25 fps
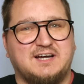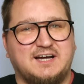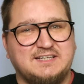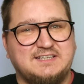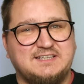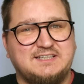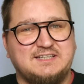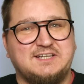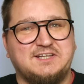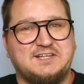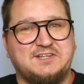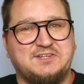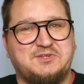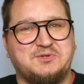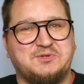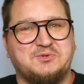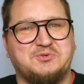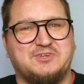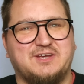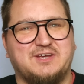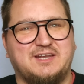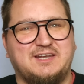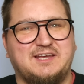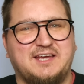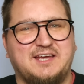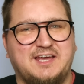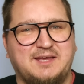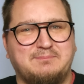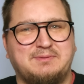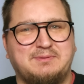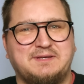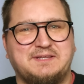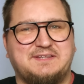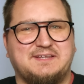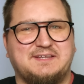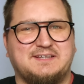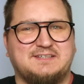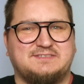didn't use any
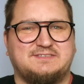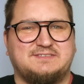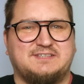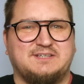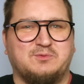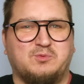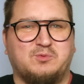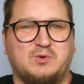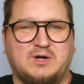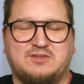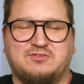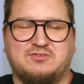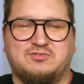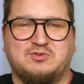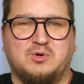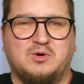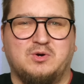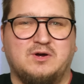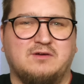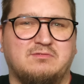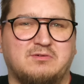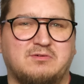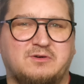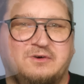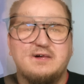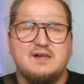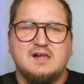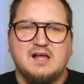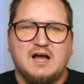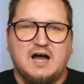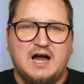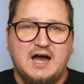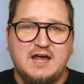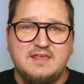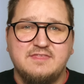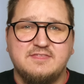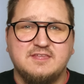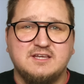A/B testing whatsoever.
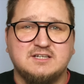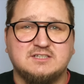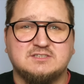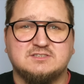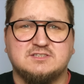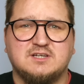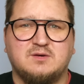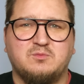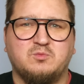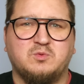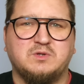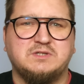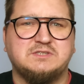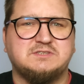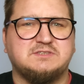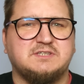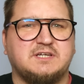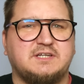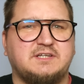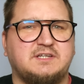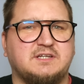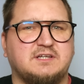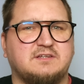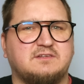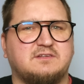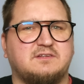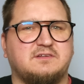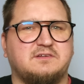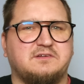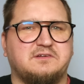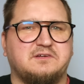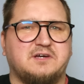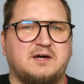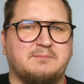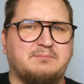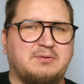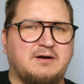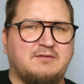I think someone said that
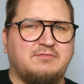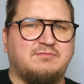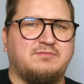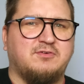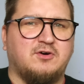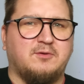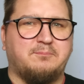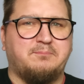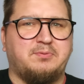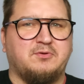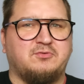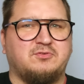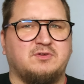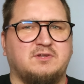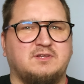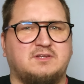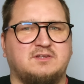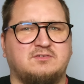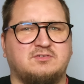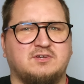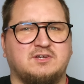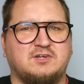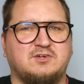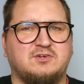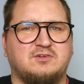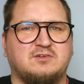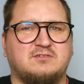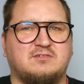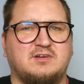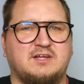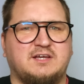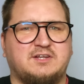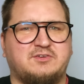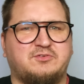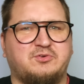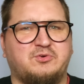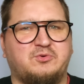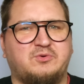above 4% is a good
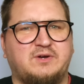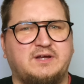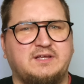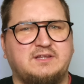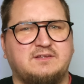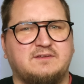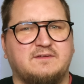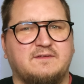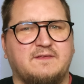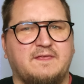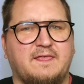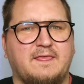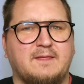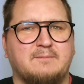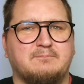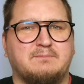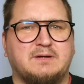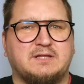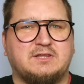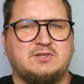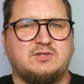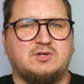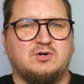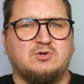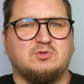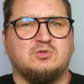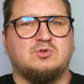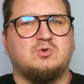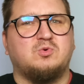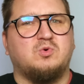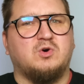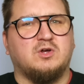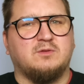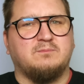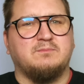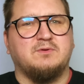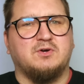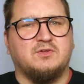click-through rate, but don't
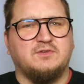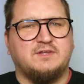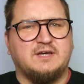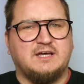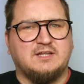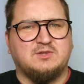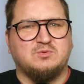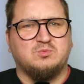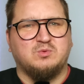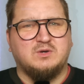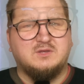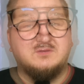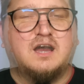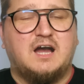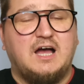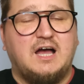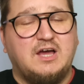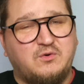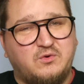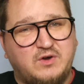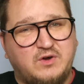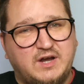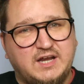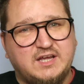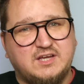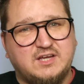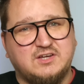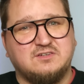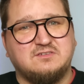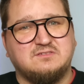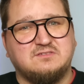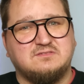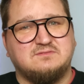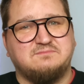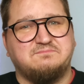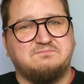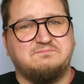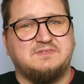quote me on that one. I
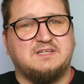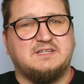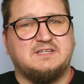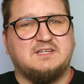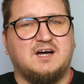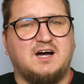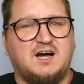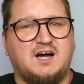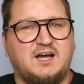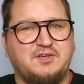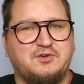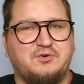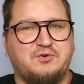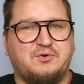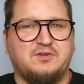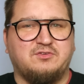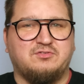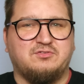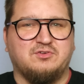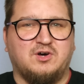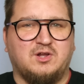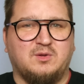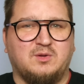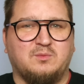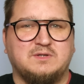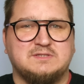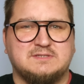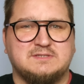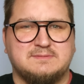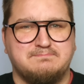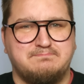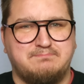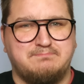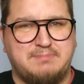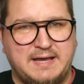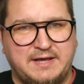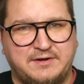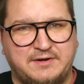reckon that higher is always
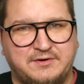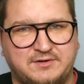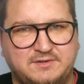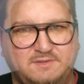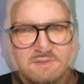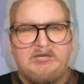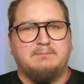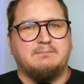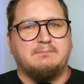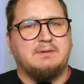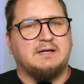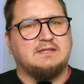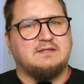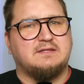better, but